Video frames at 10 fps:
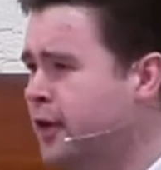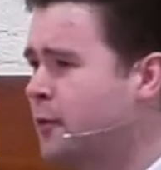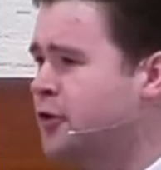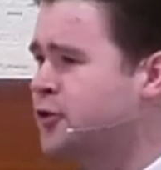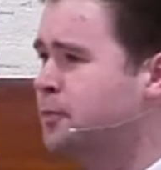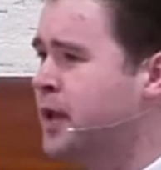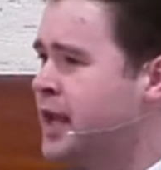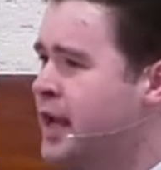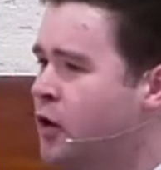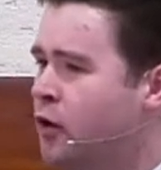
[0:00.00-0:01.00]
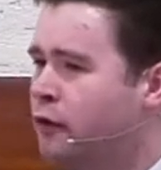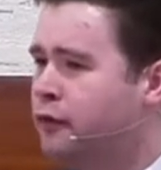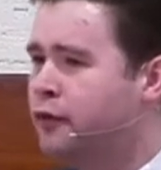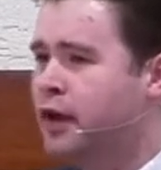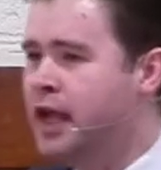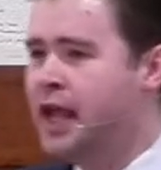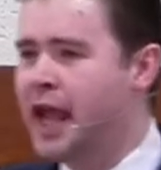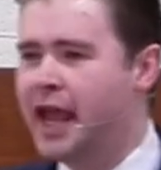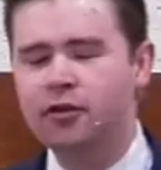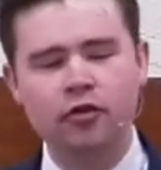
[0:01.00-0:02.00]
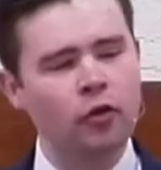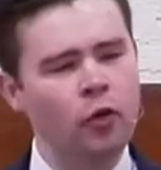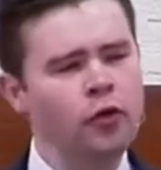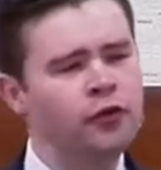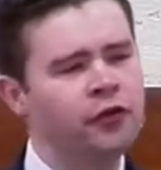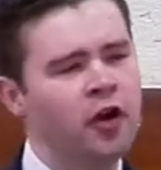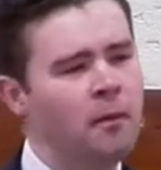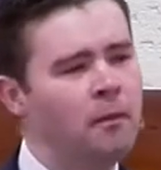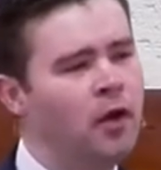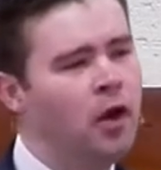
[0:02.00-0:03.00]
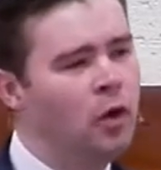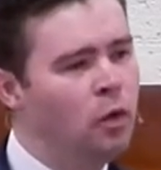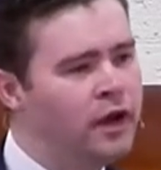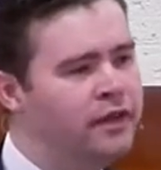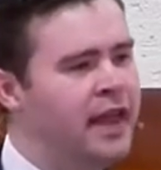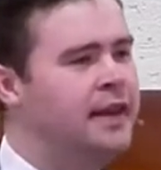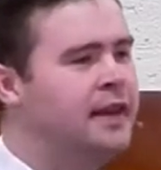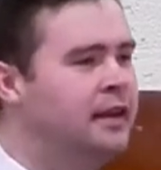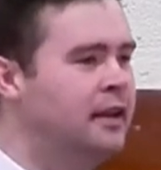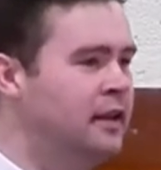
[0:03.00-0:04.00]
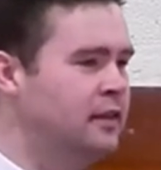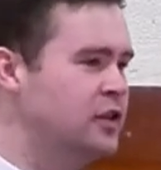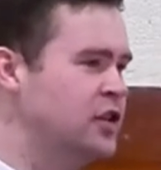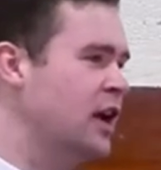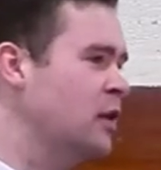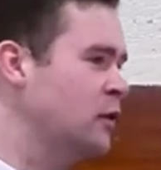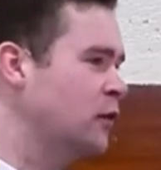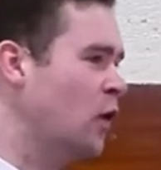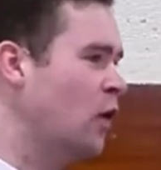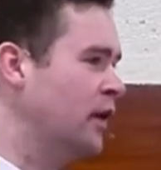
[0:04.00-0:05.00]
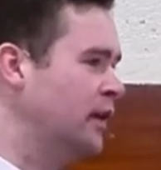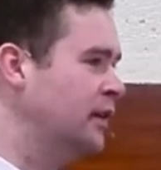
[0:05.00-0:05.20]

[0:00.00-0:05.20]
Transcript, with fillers: that we're speaking of, it grows from within the child of God.